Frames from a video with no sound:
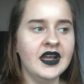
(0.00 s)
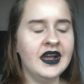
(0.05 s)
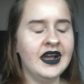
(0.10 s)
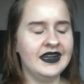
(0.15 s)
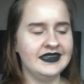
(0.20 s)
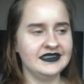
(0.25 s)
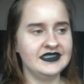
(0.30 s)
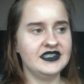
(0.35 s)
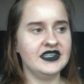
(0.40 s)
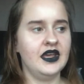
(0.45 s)

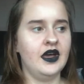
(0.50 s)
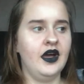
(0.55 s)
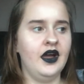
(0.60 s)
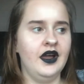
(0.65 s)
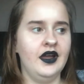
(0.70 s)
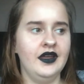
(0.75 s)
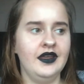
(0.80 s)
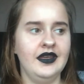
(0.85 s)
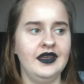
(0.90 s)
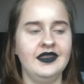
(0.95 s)
And
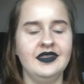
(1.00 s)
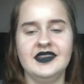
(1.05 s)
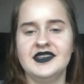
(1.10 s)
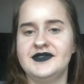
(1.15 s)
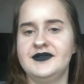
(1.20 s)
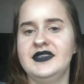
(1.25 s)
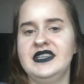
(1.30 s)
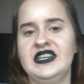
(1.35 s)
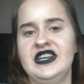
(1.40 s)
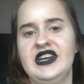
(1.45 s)
in
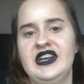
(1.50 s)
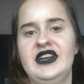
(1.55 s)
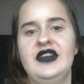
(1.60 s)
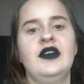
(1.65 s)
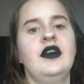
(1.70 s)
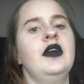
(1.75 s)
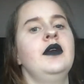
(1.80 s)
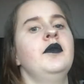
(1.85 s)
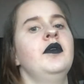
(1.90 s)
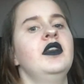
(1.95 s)
this video,
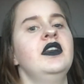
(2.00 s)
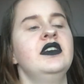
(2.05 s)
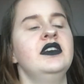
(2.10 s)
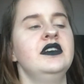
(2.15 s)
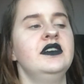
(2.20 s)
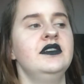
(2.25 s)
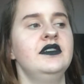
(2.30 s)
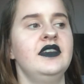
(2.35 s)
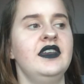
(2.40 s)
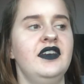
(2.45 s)
I'm
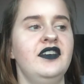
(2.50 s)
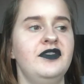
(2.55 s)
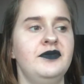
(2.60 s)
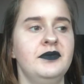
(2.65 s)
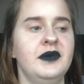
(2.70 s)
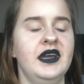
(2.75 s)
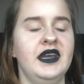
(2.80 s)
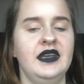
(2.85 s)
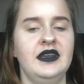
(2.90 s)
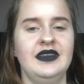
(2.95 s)
gonna give
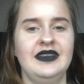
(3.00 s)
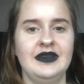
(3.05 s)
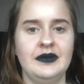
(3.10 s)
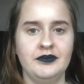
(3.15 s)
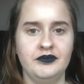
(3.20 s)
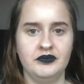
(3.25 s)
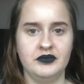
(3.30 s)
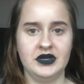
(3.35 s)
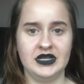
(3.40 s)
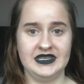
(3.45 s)
my
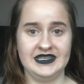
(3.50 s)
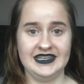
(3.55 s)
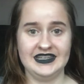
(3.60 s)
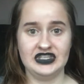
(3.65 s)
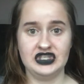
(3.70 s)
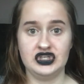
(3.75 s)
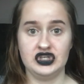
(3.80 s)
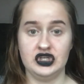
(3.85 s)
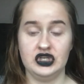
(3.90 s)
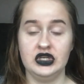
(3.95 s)

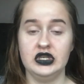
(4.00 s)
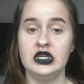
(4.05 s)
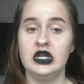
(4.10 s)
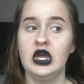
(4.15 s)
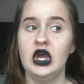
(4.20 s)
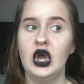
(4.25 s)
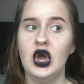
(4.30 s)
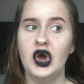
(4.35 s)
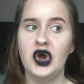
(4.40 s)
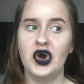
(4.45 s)
prediction
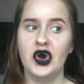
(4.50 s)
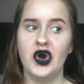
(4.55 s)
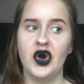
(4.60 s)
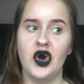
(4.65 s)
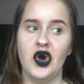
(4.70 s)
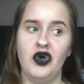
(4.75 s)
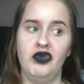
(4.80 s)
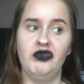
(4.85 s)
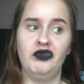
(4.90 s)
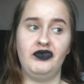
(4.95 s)

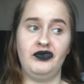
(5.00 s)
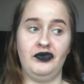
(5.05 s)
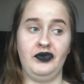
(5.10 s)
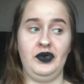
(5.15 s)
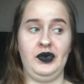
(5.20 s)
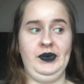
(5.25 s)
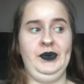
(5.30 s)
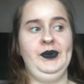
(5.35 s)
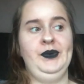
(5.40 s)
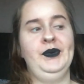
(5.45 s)
of
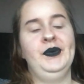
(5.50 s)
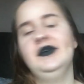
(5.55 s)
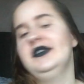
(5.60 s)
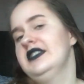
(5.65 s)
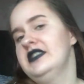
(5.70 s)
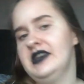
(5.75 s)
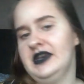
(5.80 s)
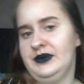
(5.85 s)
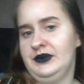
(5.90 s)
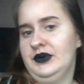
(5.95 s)

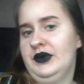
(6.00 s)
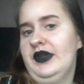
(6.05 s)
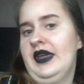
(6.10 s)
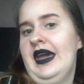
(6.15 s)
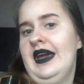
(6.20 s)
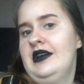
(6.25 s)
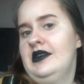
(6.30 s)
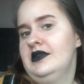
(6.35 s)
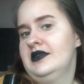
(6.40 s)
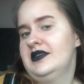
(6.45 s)
what I will
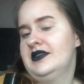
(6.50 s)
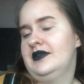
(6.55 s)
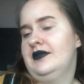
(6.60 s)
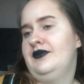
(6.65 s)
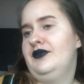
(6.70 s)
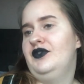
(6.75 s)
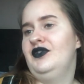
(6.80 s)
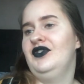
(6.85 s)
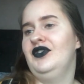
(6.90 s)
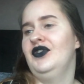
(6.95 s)
get
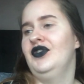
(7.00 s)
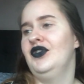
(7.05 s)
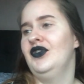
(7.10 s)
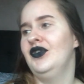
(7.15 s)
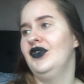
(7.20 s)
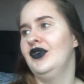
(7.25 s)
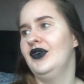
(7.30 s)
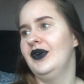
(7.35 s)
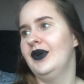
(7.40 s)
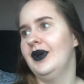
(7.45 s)
for